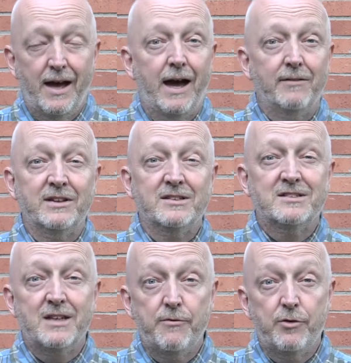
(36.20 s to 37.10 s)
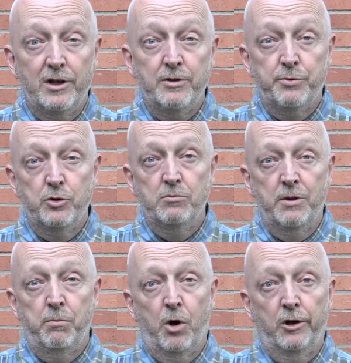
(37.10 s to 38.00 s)
Having several
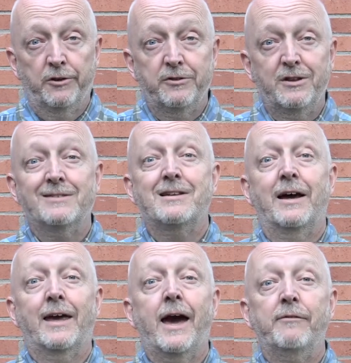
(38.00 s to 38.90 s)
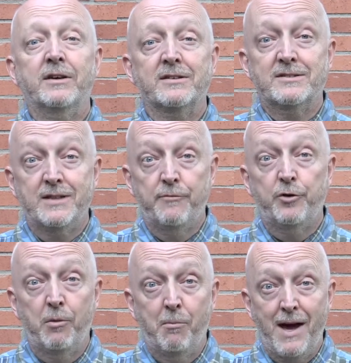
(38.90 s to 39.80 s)
improvement models is like having
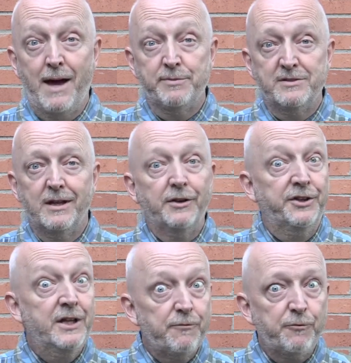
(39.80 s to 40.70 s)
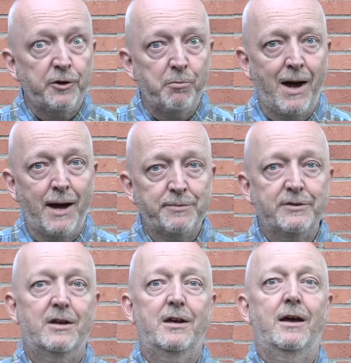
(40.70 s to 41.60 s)
several maps, different maps,